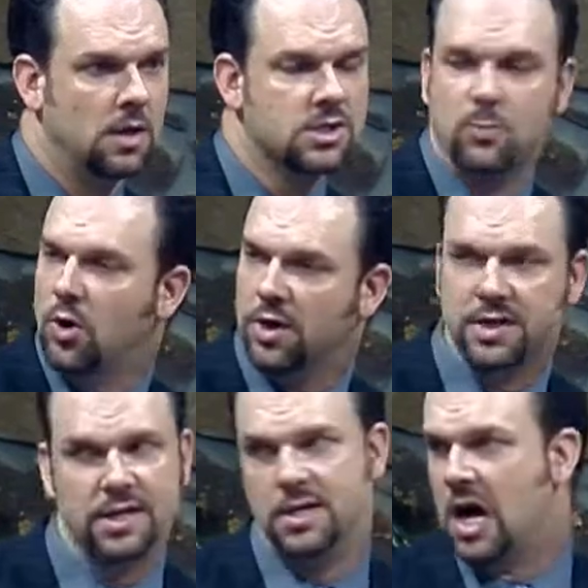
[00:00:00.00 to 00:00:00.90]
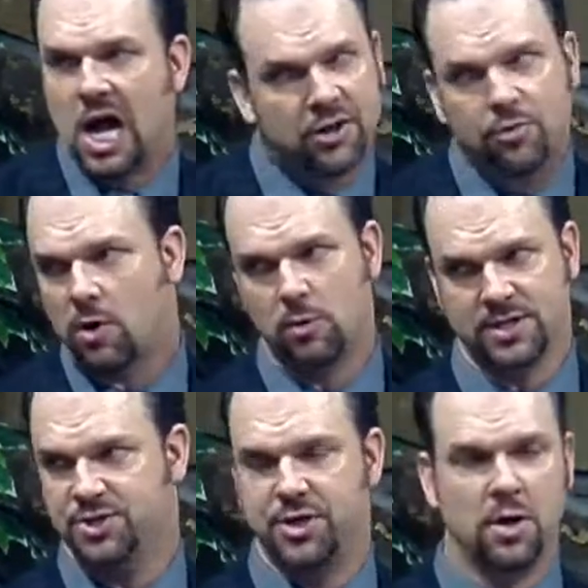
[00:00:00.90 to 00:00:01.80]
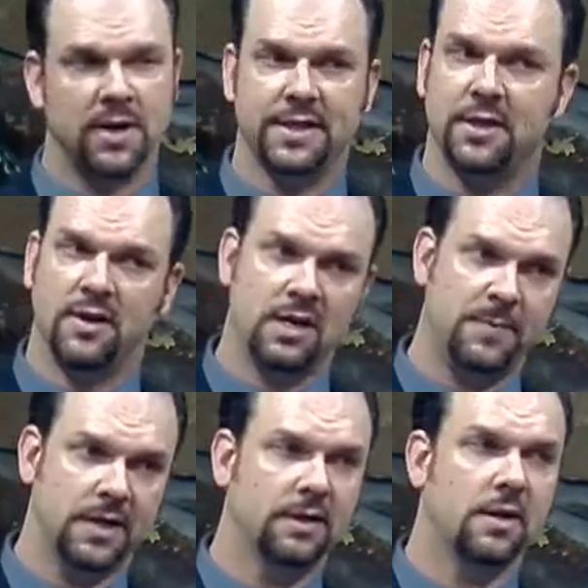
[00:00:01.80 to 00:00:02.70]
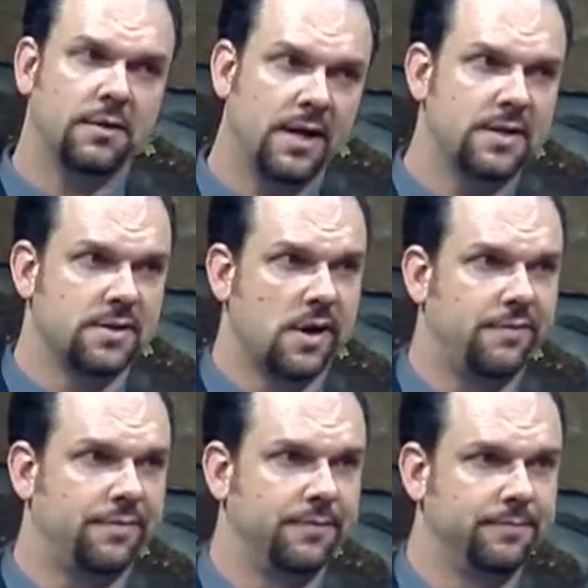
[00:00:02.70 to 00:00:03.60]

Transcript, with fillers: Smyrna did not throw a stone at their enemy and cut their heads off.